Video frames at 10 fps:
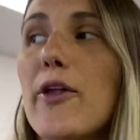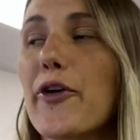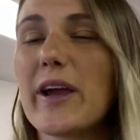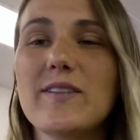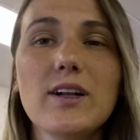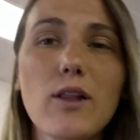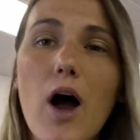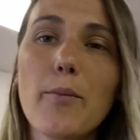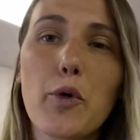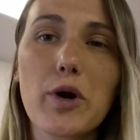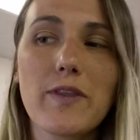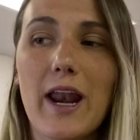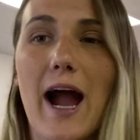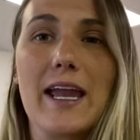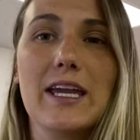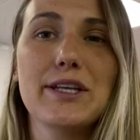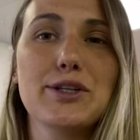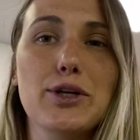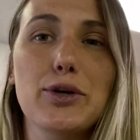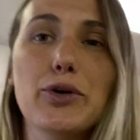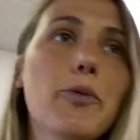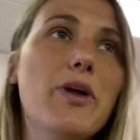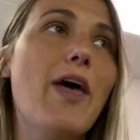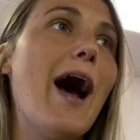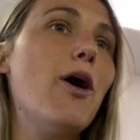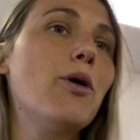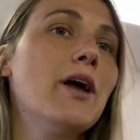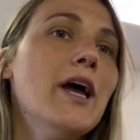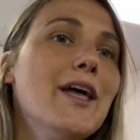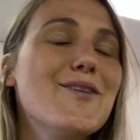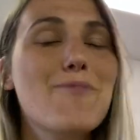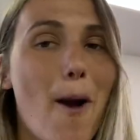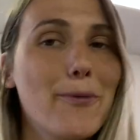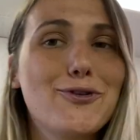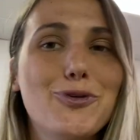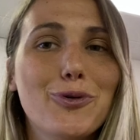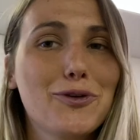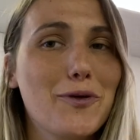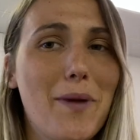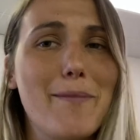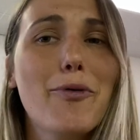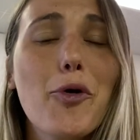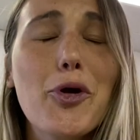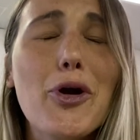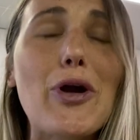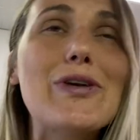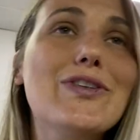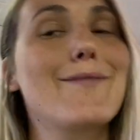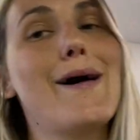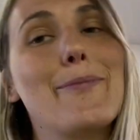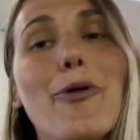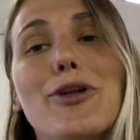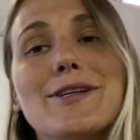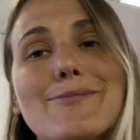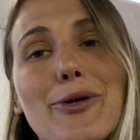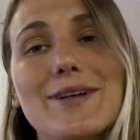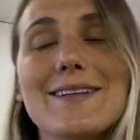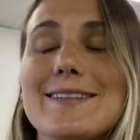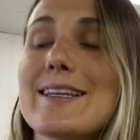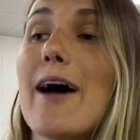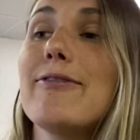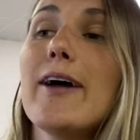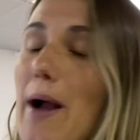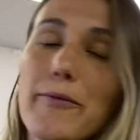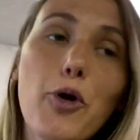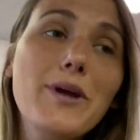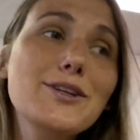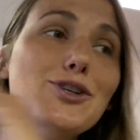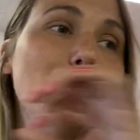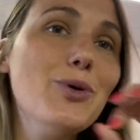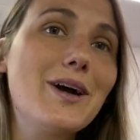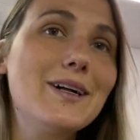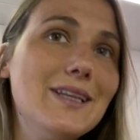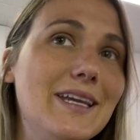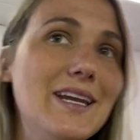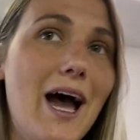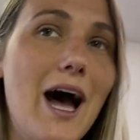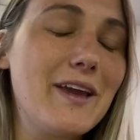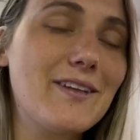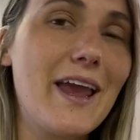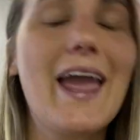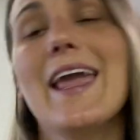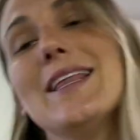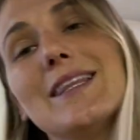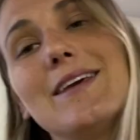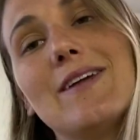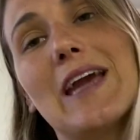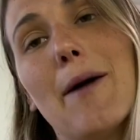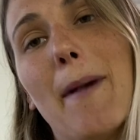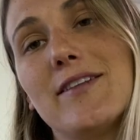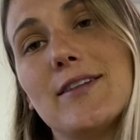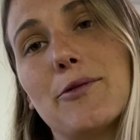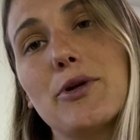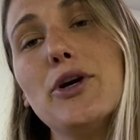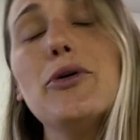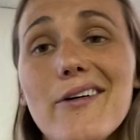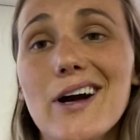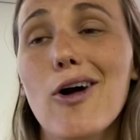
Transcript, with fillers: There isn't a lot more that I can do without the proper tools for my borders and my bulletin boards and stuff. I'm going to clean up because I hate leaving a messy room.